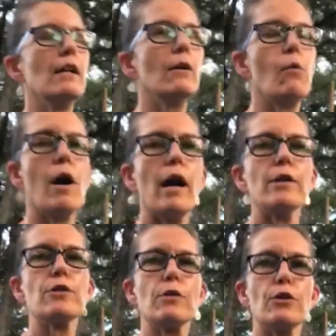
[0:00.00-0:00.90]

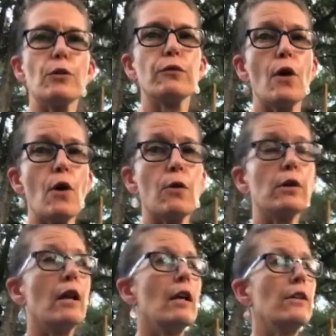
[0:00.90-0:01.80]
watch or on your phone.
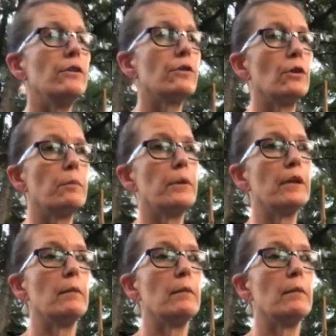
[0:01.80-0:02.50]
You could be